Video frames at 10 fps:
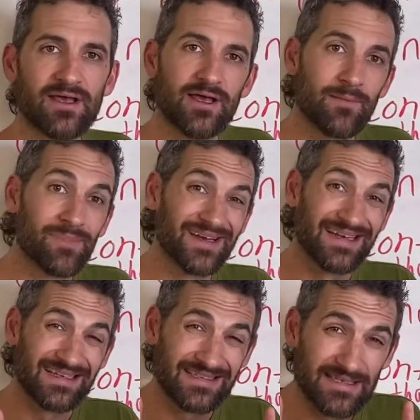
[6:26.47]
but it
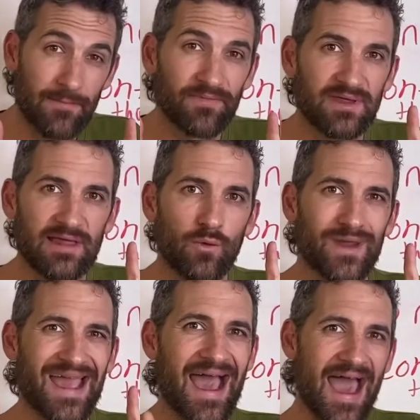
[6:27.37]
is something that we
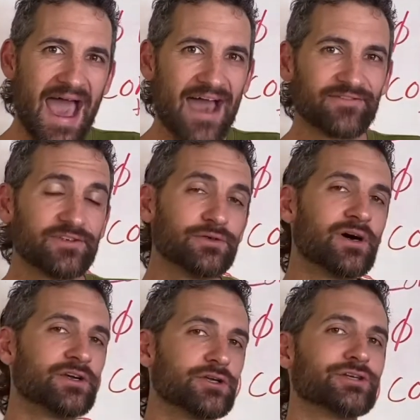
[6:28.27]
have to
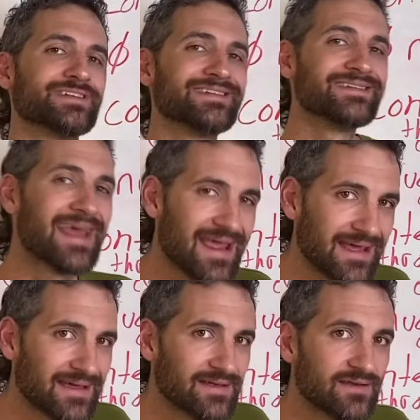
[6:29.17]

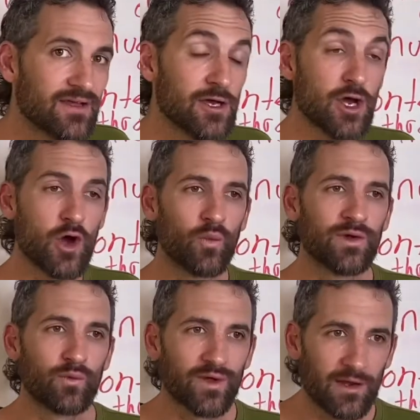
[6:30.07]
understand
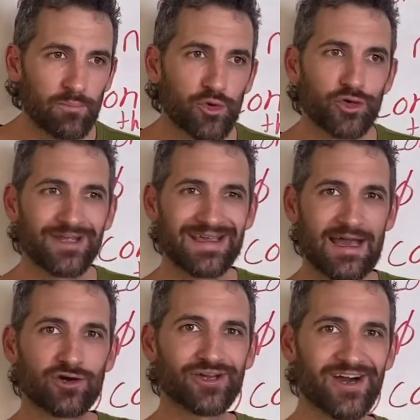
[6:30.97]
when we are putting
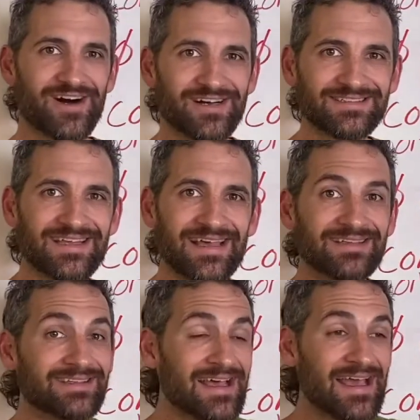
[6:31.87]
out
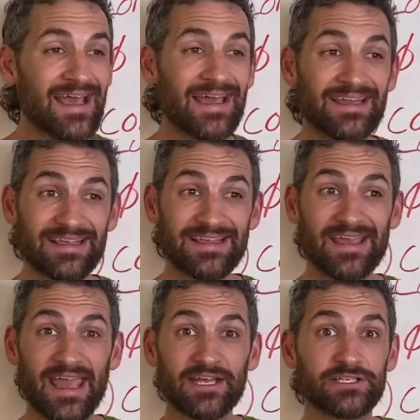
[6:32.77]
content and
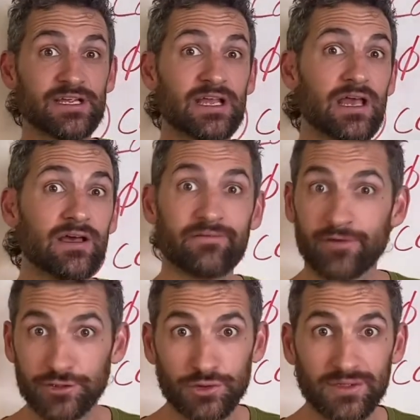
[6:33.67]
engaging
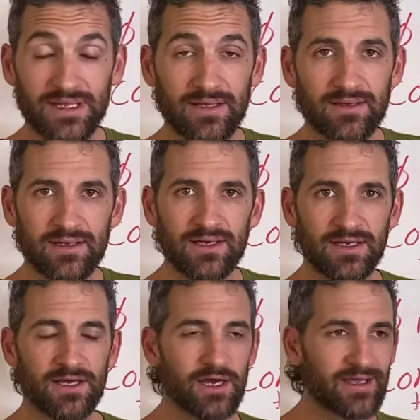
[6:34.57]
virtually.
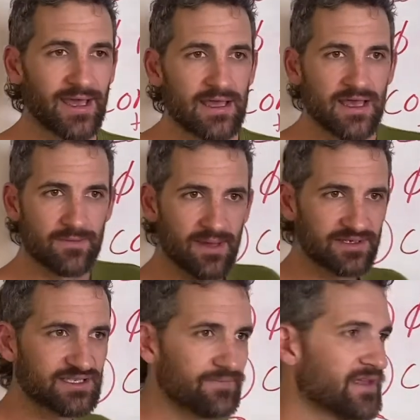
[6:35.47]
Okay, maybe
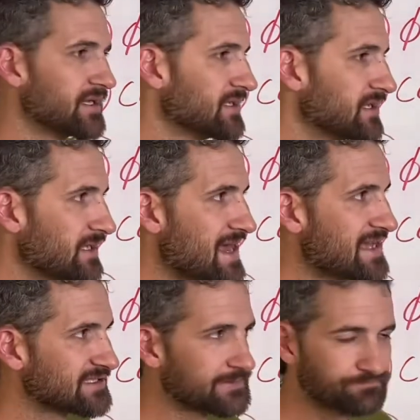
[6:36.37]
something a little less